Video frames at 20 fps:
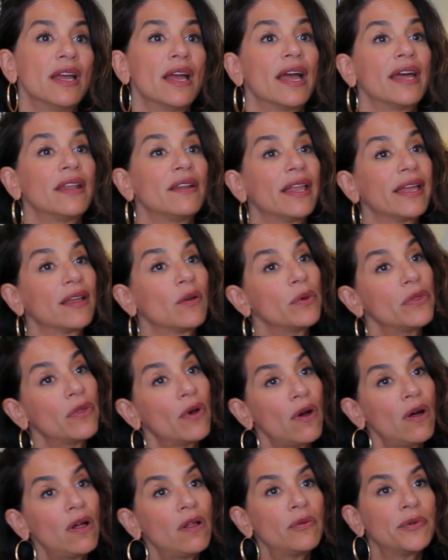And like with
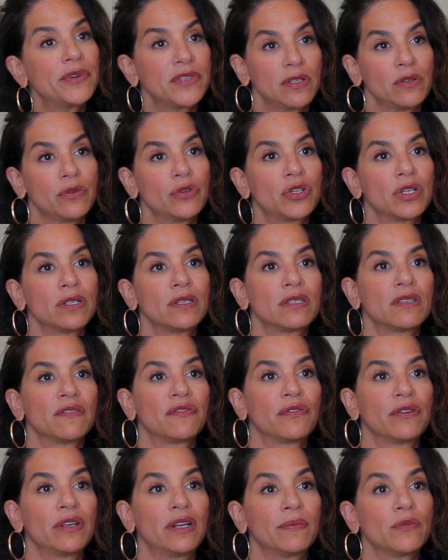all resolutions to
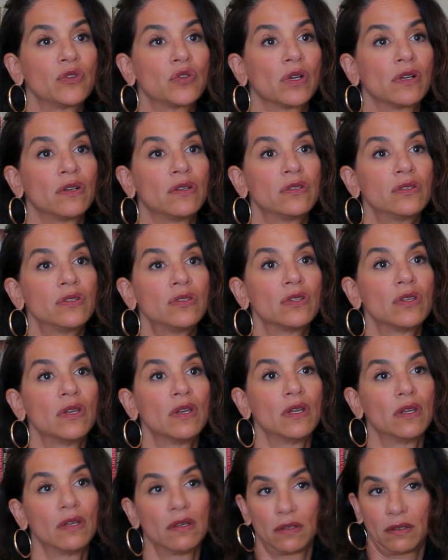freedom struggles,
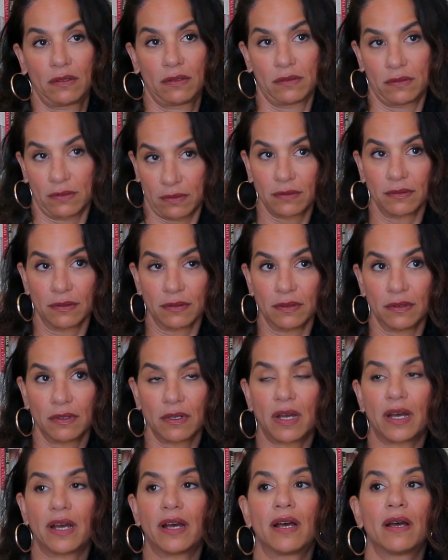
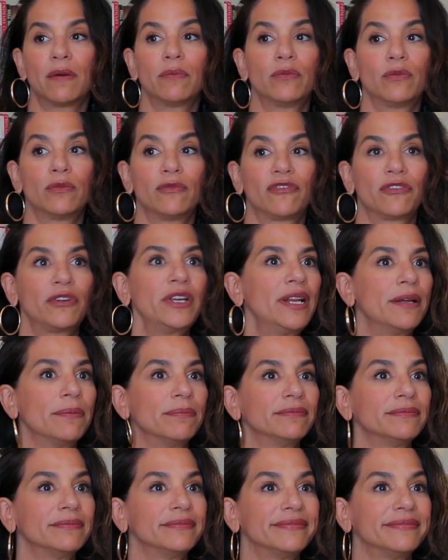freedom.